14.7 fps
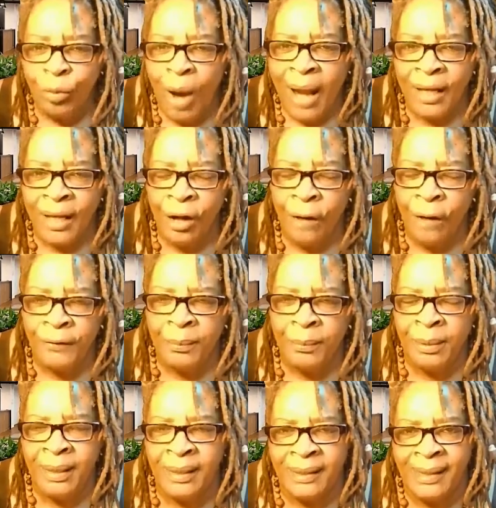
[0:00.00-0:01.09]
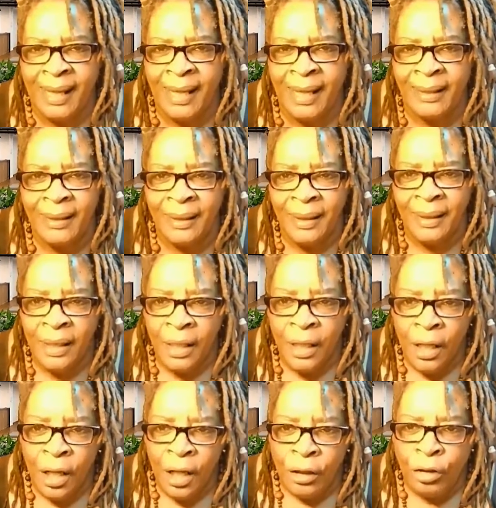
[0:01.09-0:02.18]
that's where I get off the bus at.
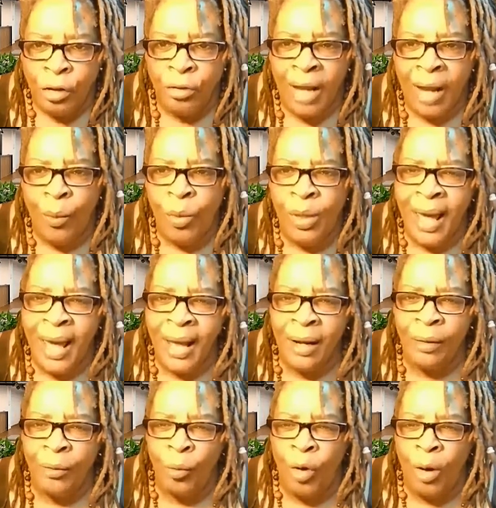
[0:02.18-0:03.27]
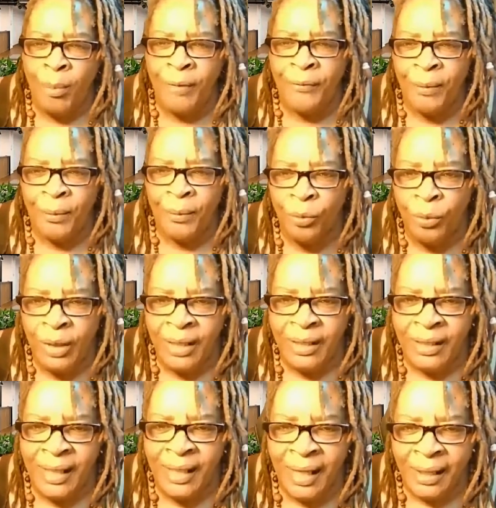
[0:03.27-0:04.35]
So now we got a woman from
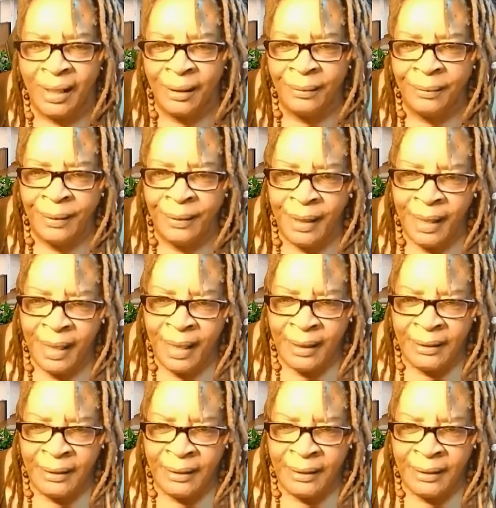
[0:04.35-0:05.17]
Louisiana